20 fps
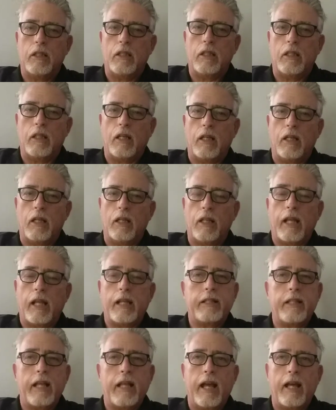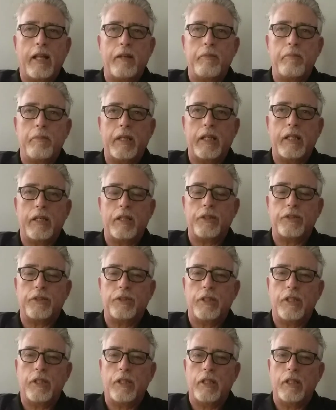like that.
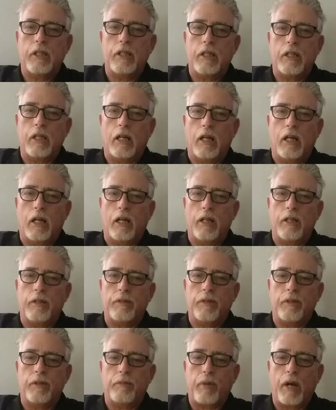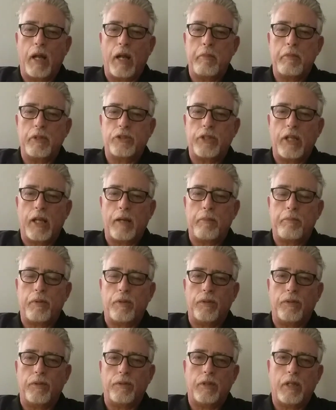Because a prime
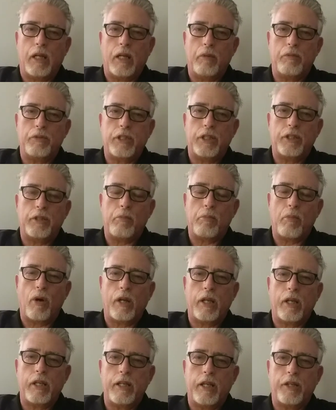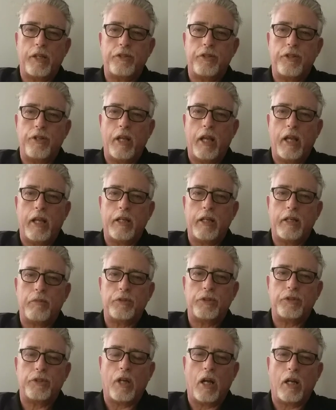example, I was at the market yesterday and I
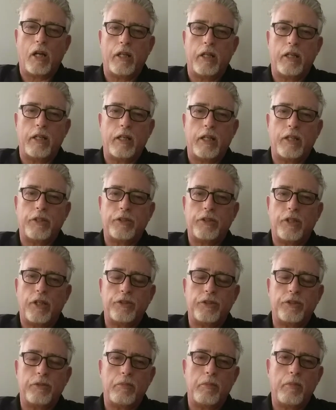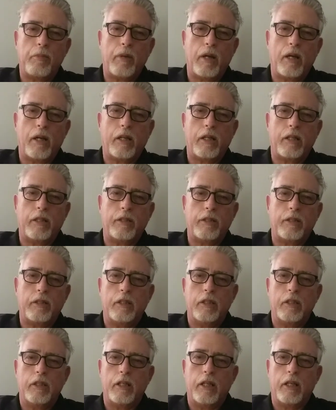was talking and I saw some American
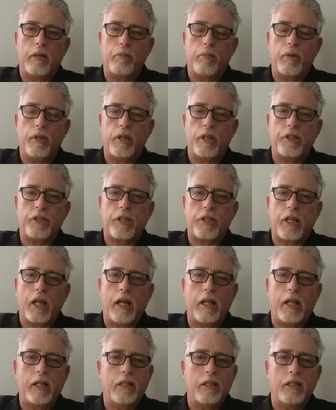and a British guy,